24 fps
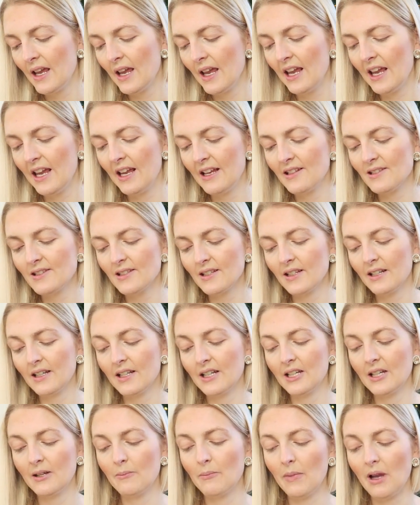and
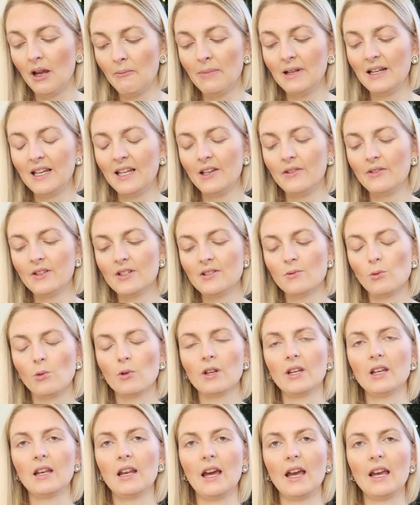I believe it's
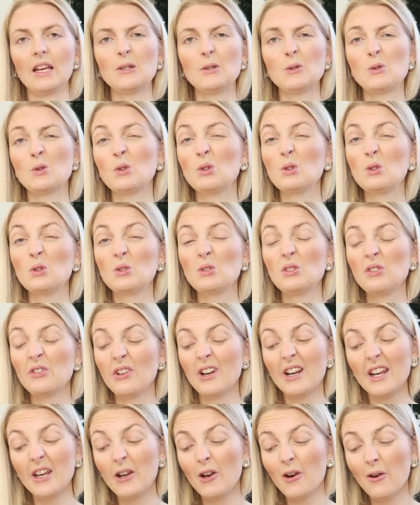only like 2-3
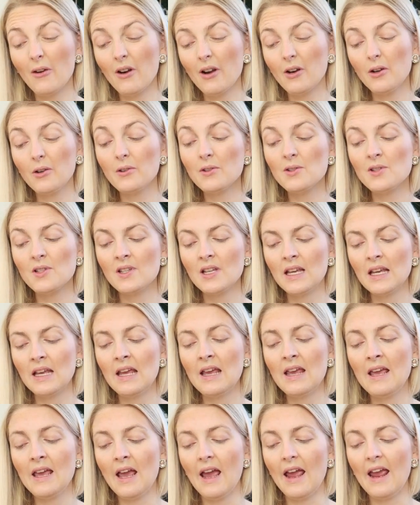euros,
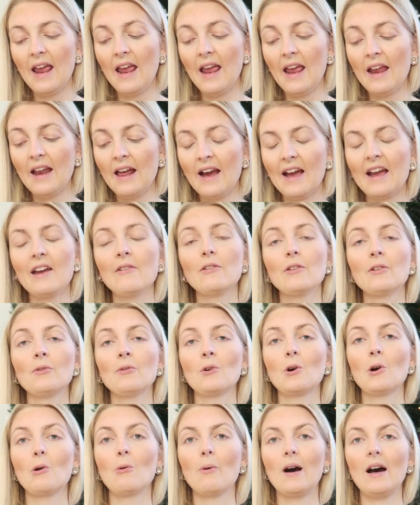and I have it
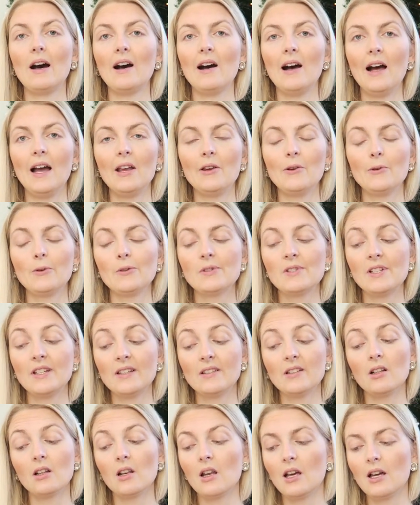for a while. I used
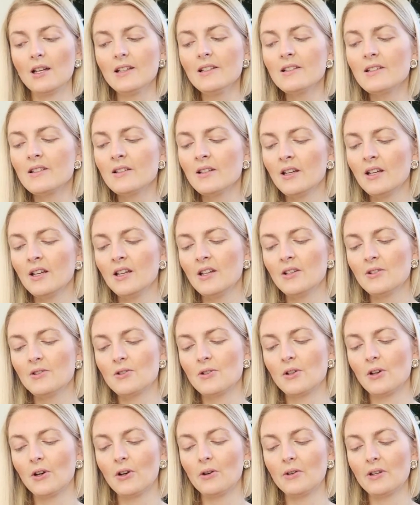it a lot,
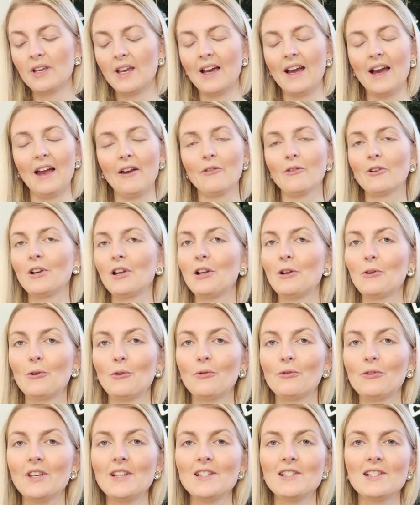so yeah, I really
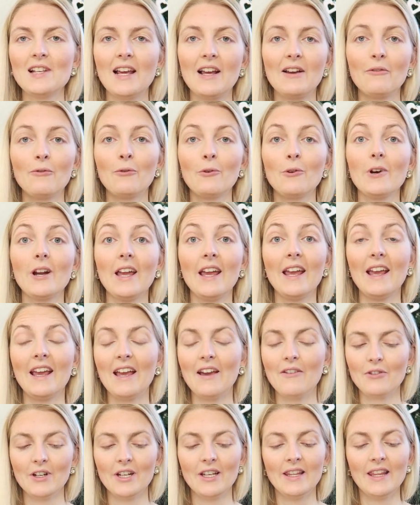love this like for a
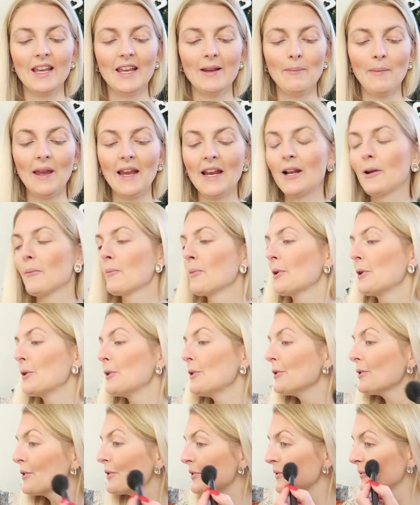everyday makeup
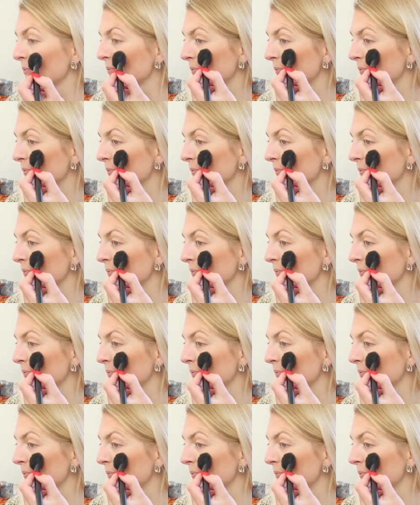look.